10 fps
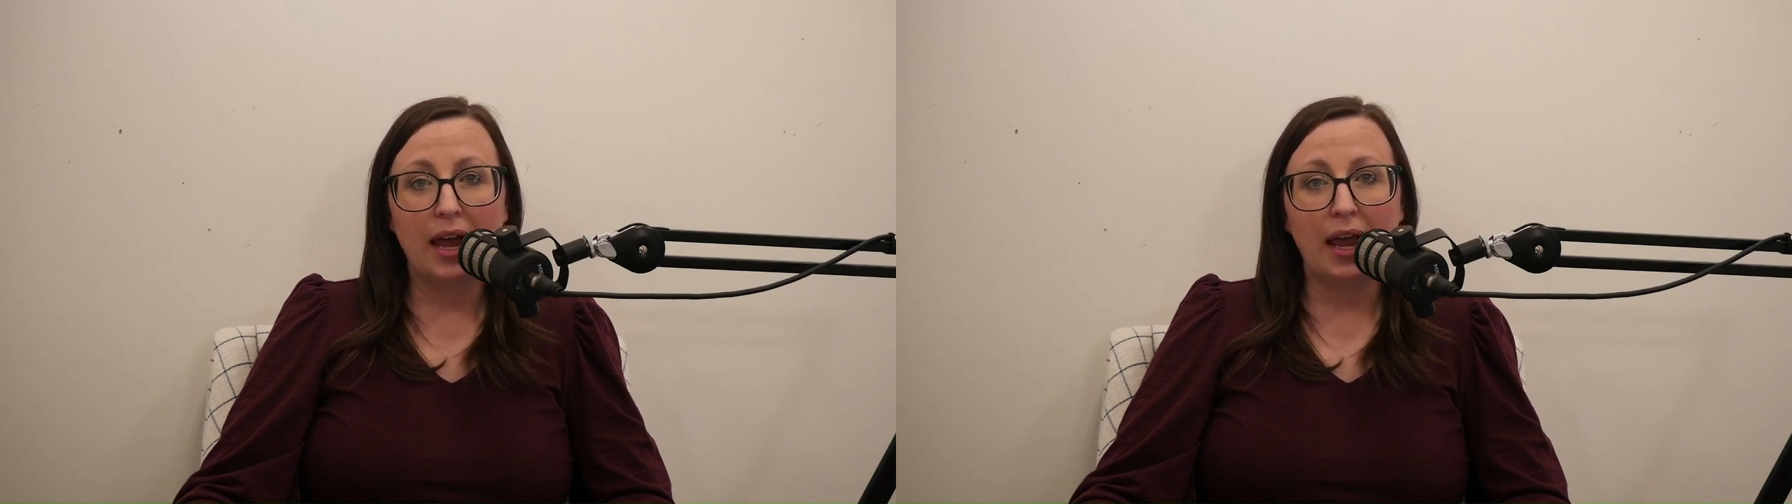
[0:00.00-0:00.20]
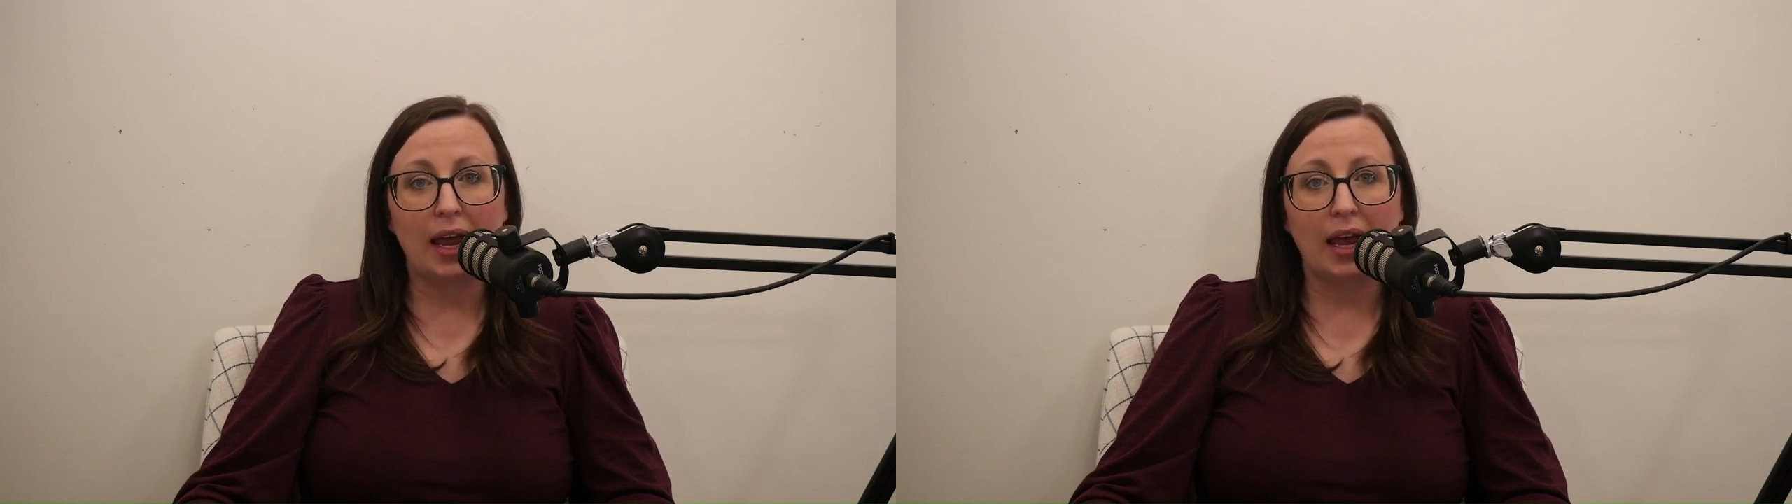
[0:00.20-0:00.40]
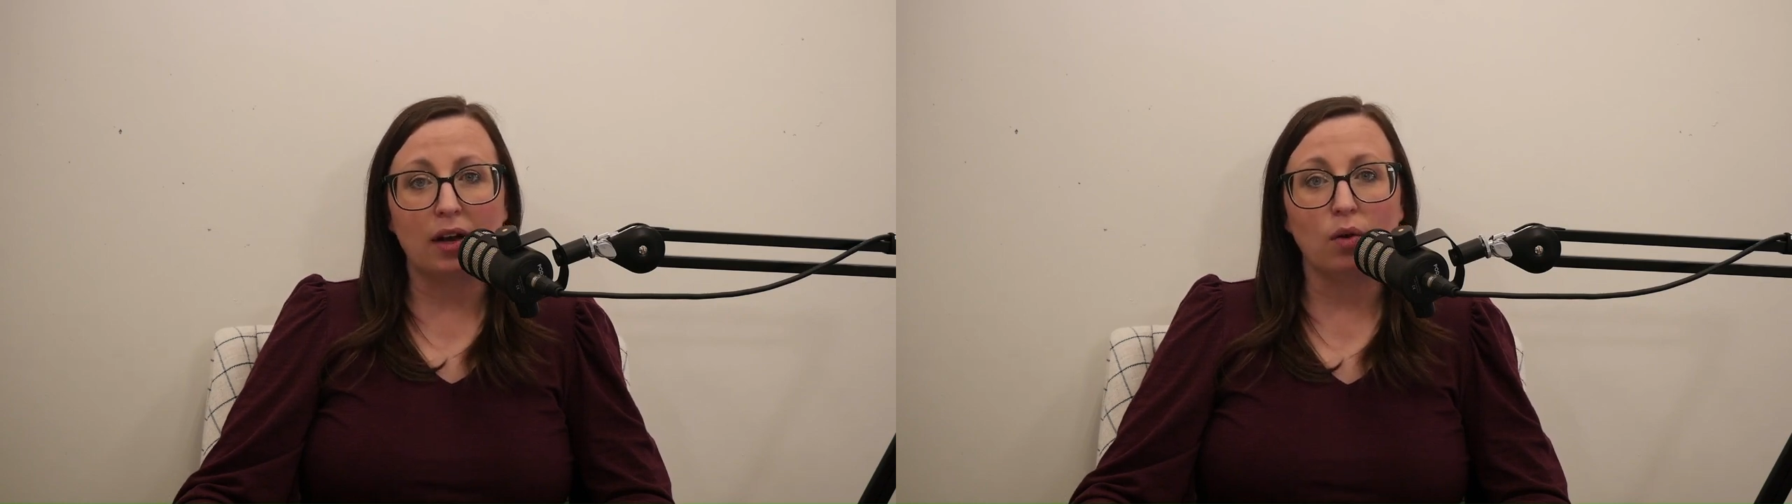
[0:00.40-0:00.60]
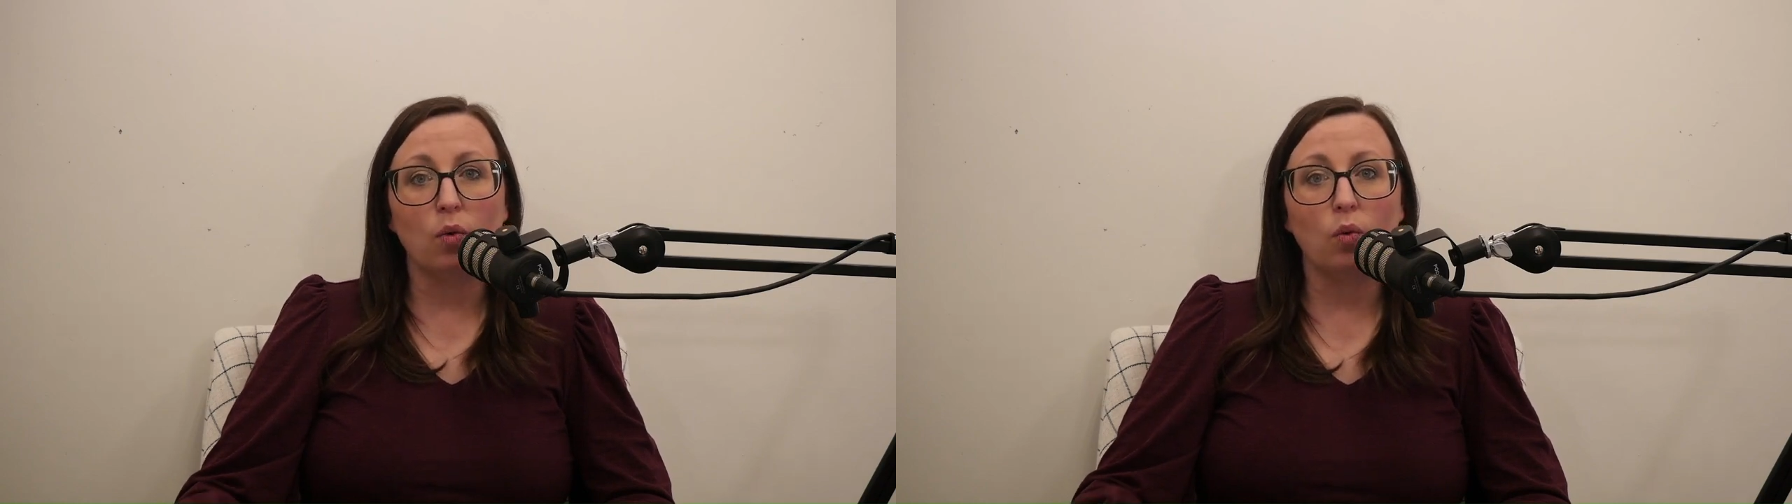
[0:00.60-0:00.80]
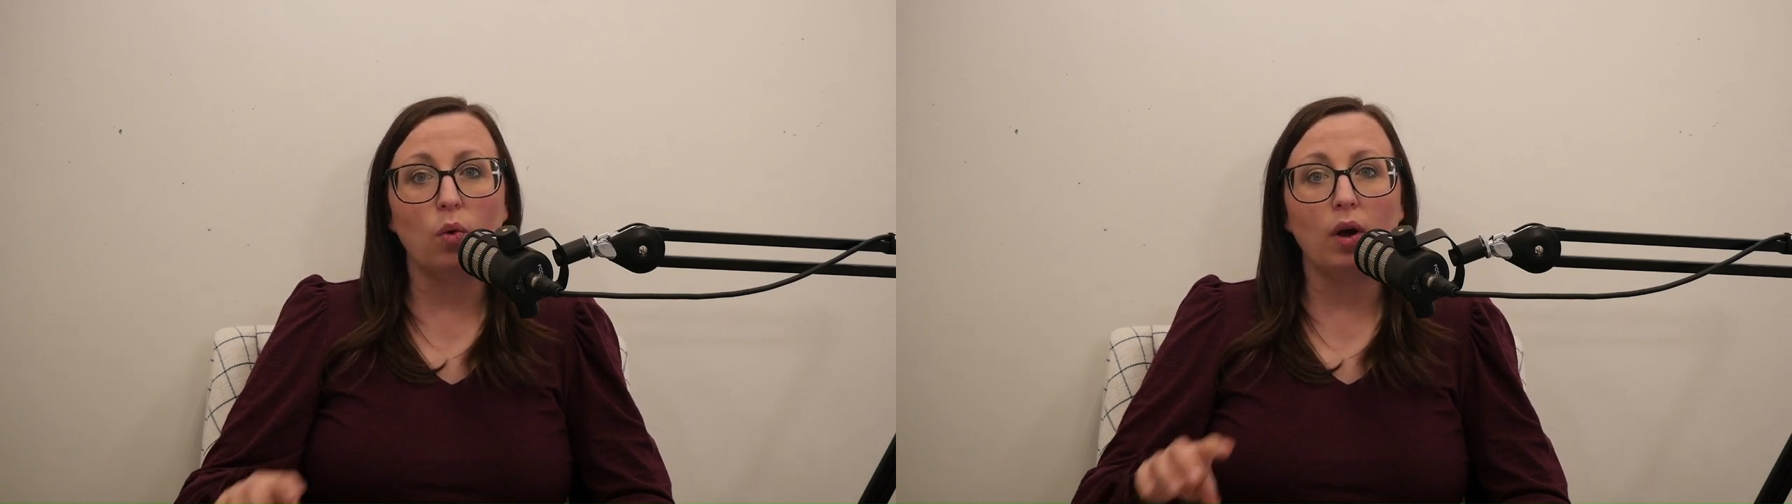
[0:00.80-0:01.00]
and
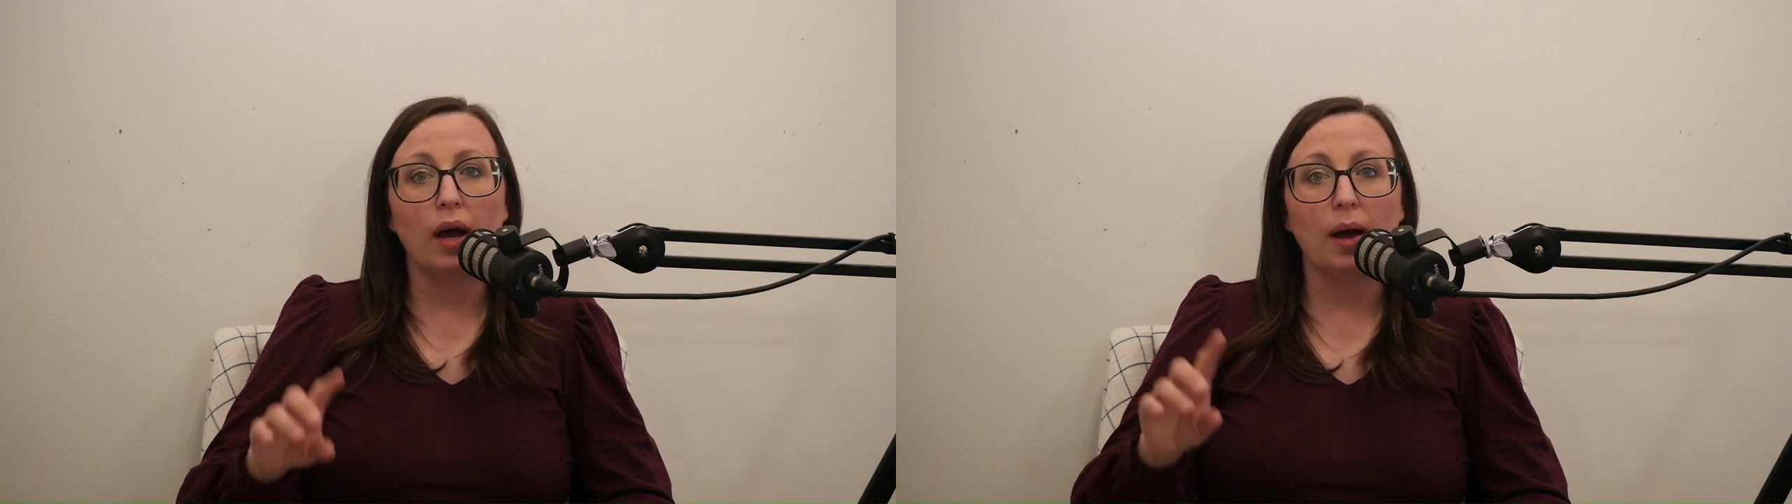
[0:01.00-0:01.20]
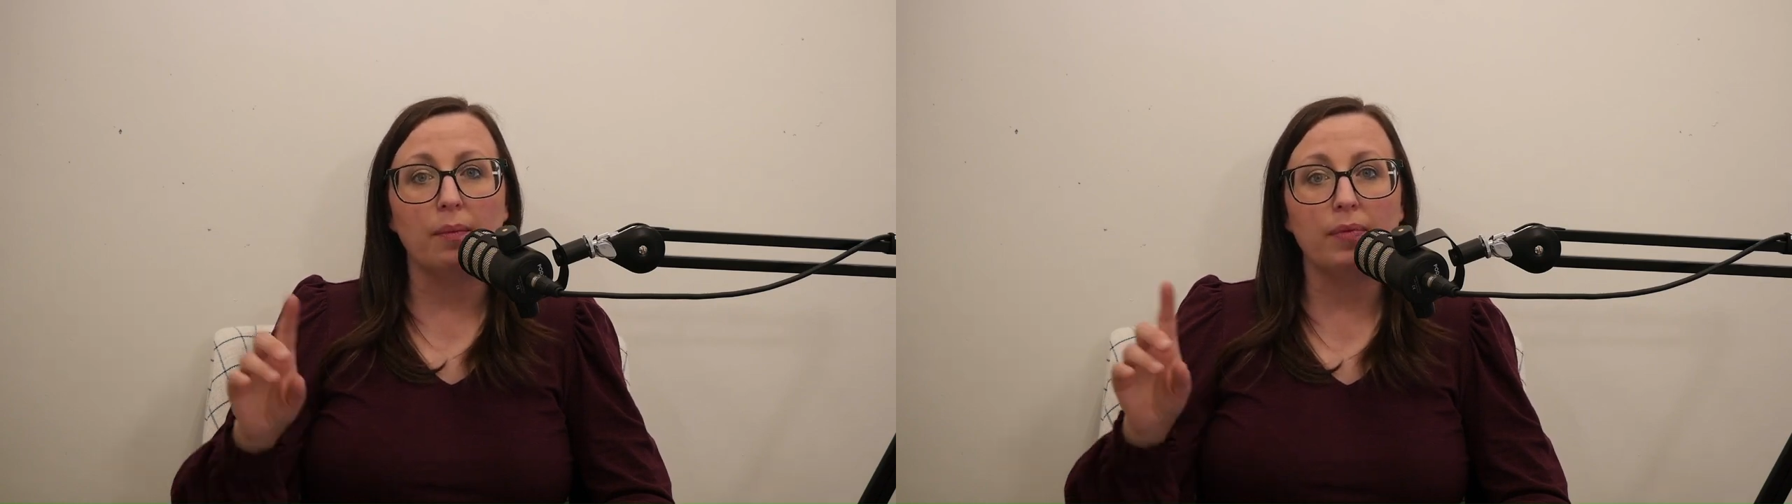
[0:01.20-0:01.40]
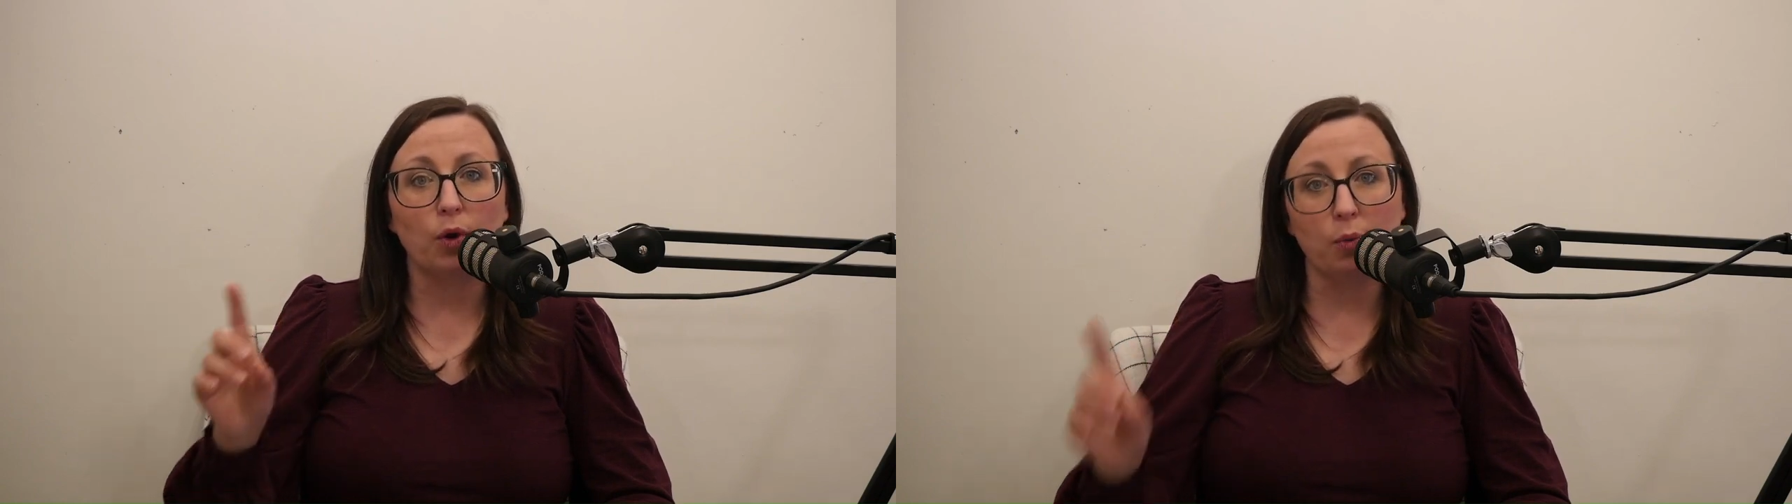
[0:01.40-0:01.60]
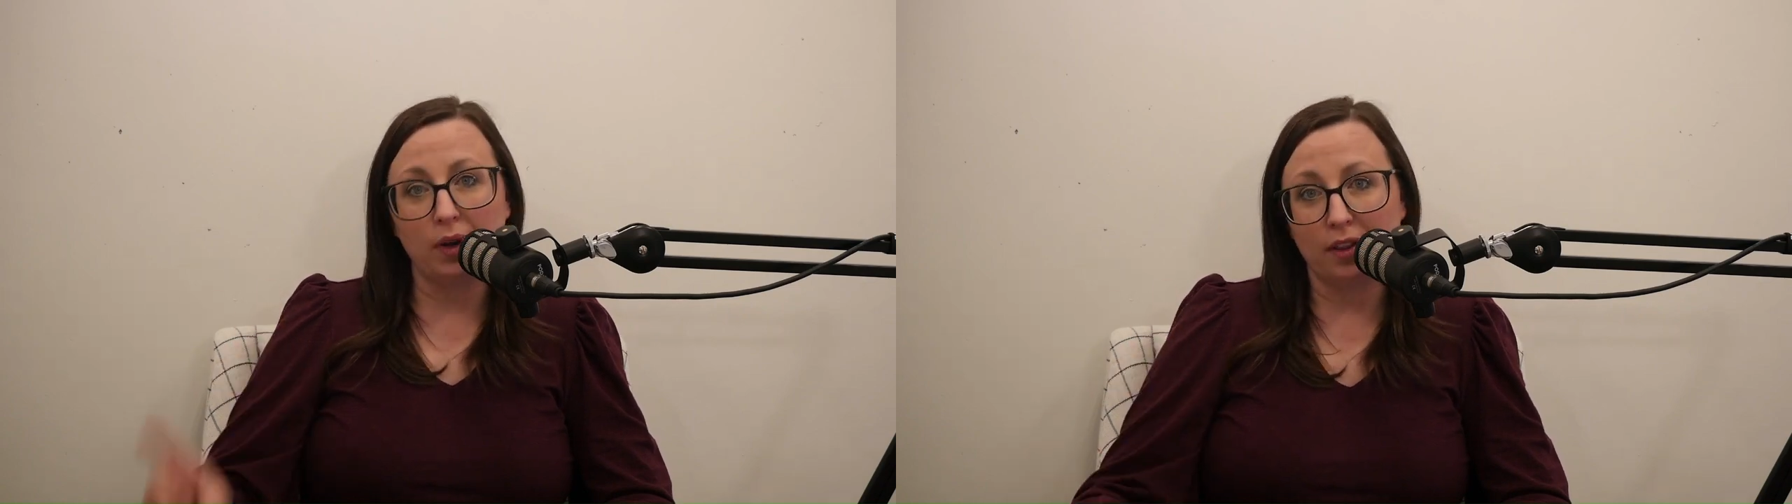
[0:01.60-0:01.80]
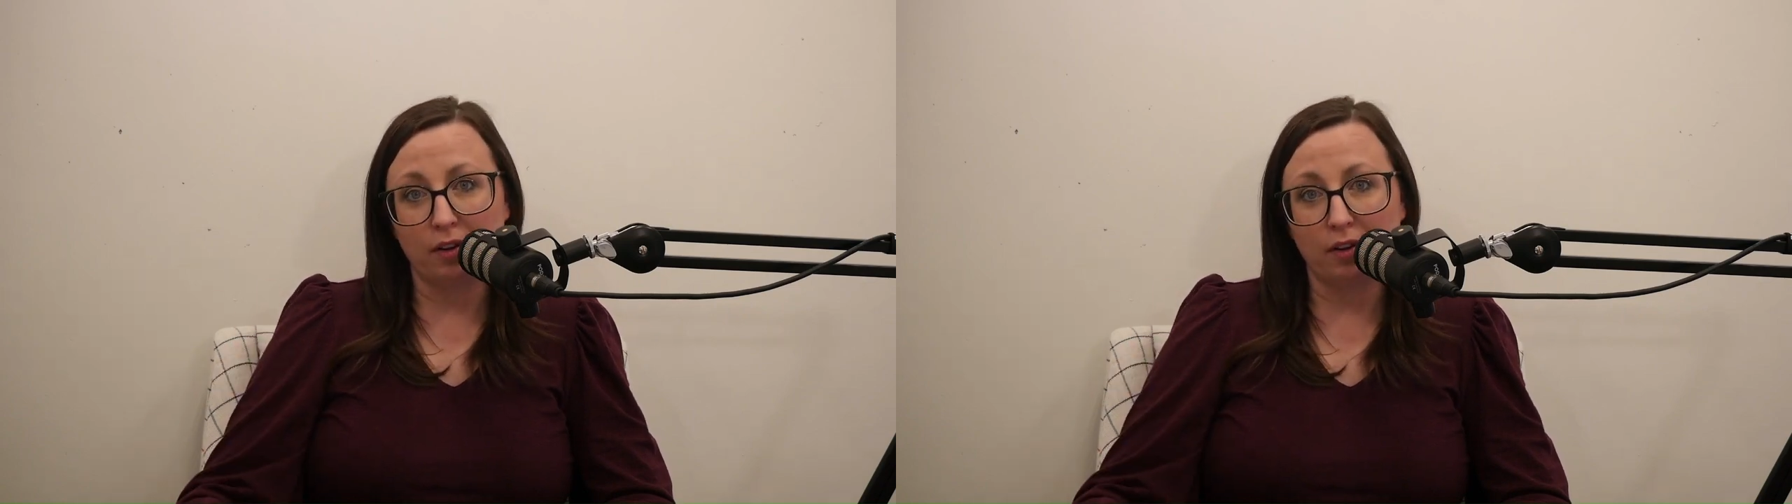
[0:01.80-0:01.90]
there will be another